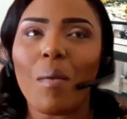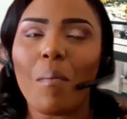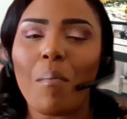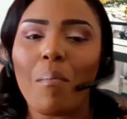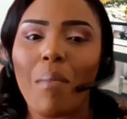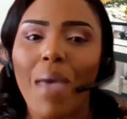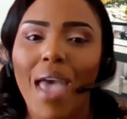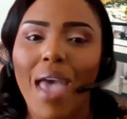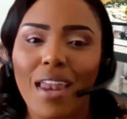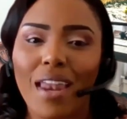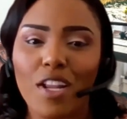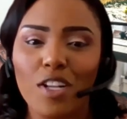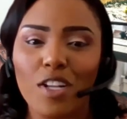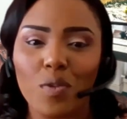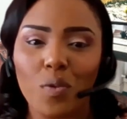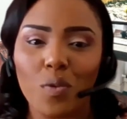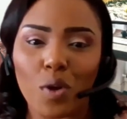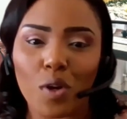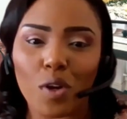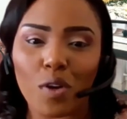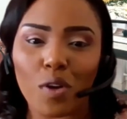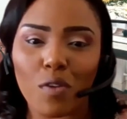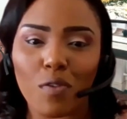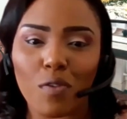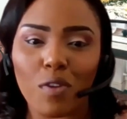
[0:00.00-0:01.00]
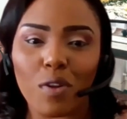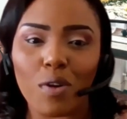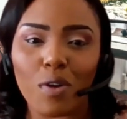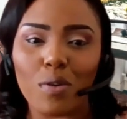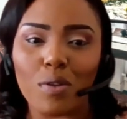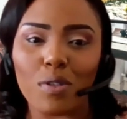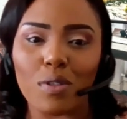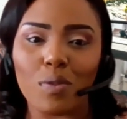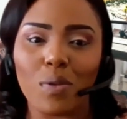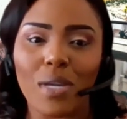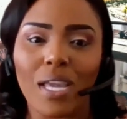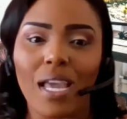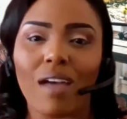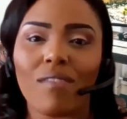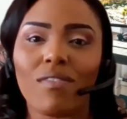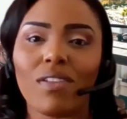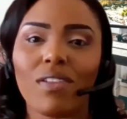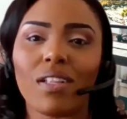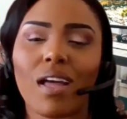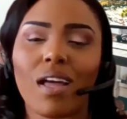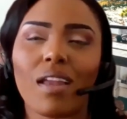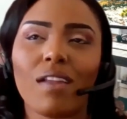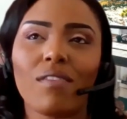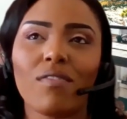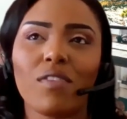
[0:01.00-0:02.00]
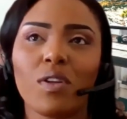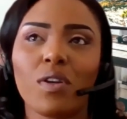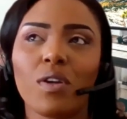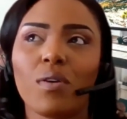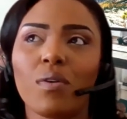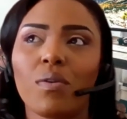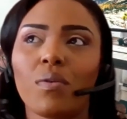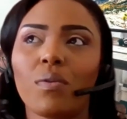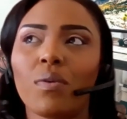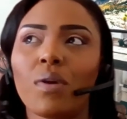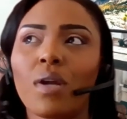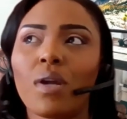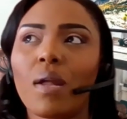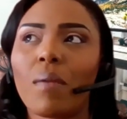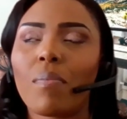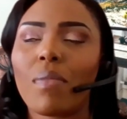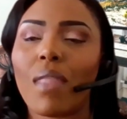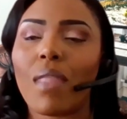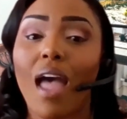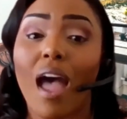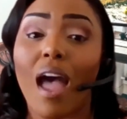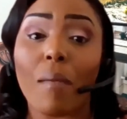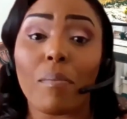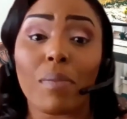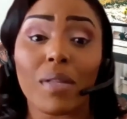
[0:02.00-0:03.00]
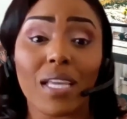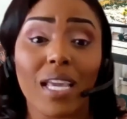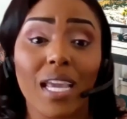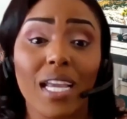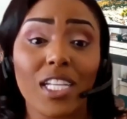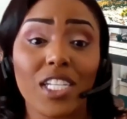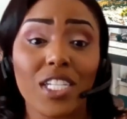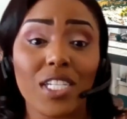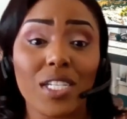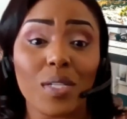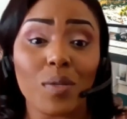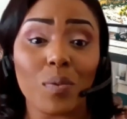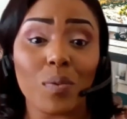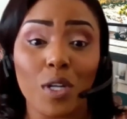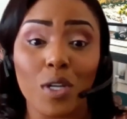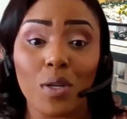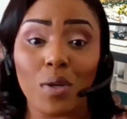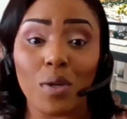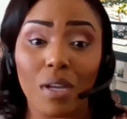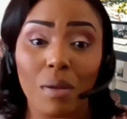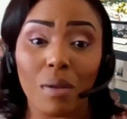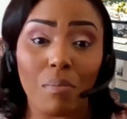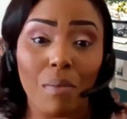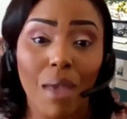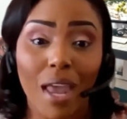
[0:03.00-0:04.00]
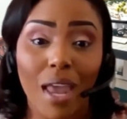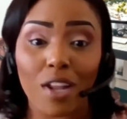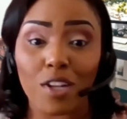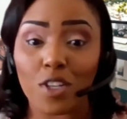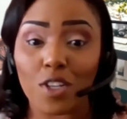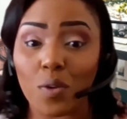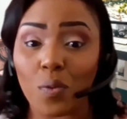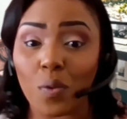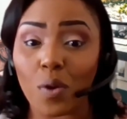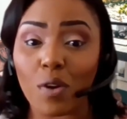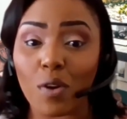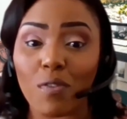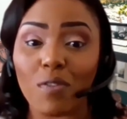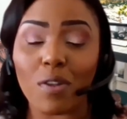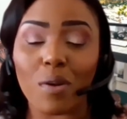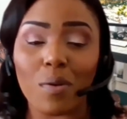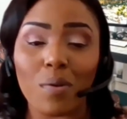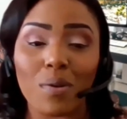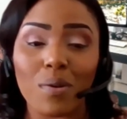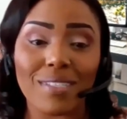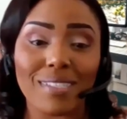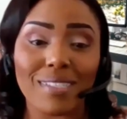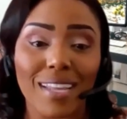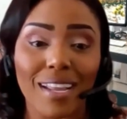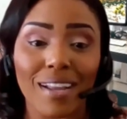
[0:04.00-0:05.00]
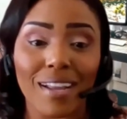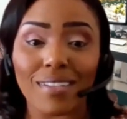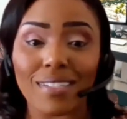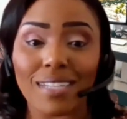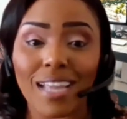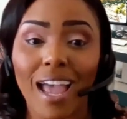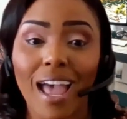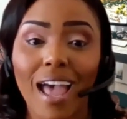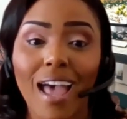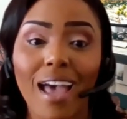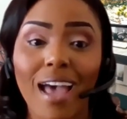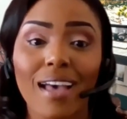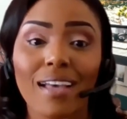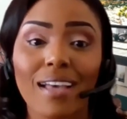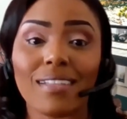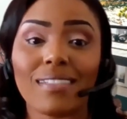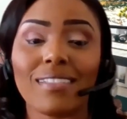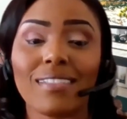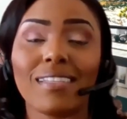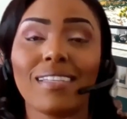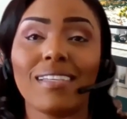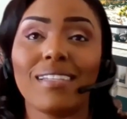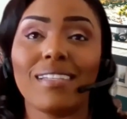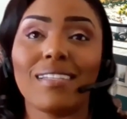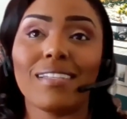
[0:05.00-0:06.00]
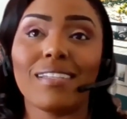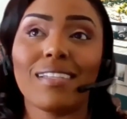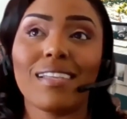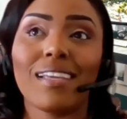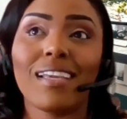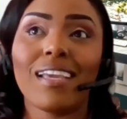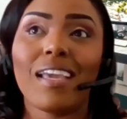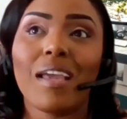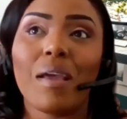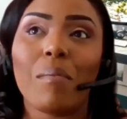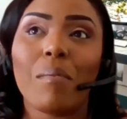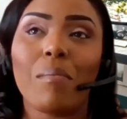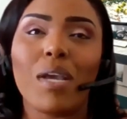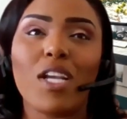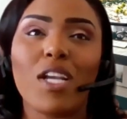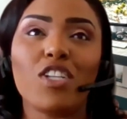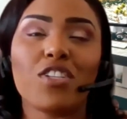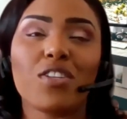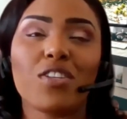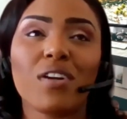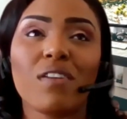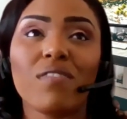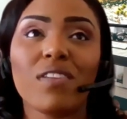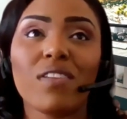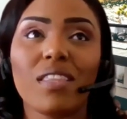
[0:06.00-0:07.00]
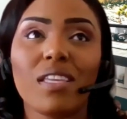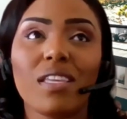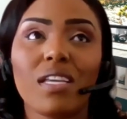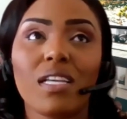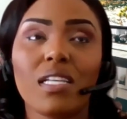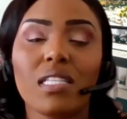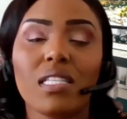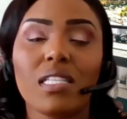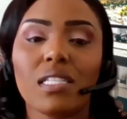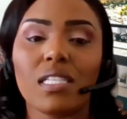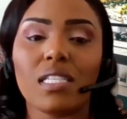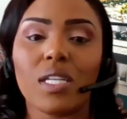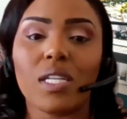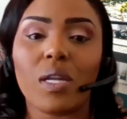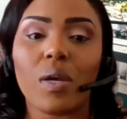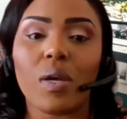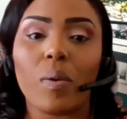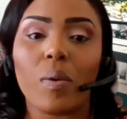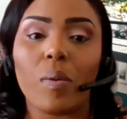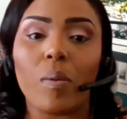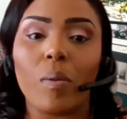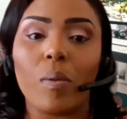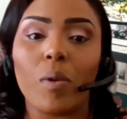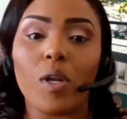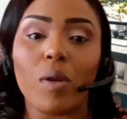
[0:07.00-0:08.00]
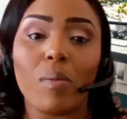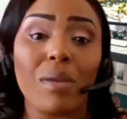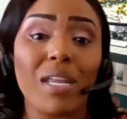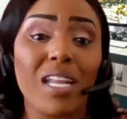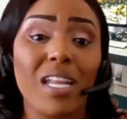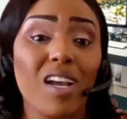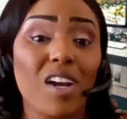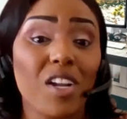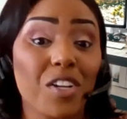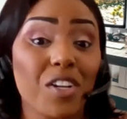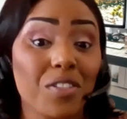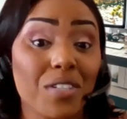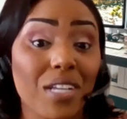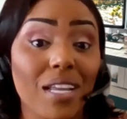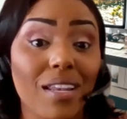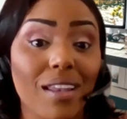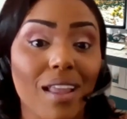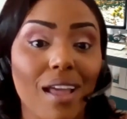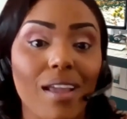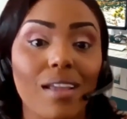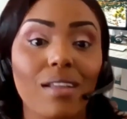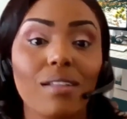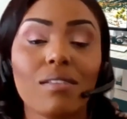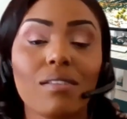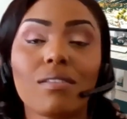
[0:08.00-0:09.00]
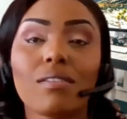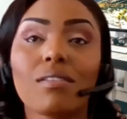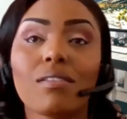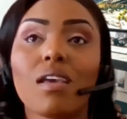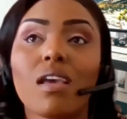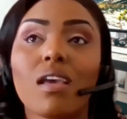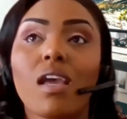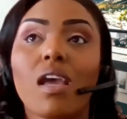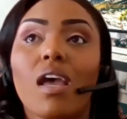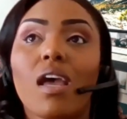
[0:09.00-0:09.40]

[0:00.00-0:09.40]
manage workflows. We have a lot of, you know, applications where you can manage your workflow and stay on task and make sure everything's, you know, you're meeting all your deadlines.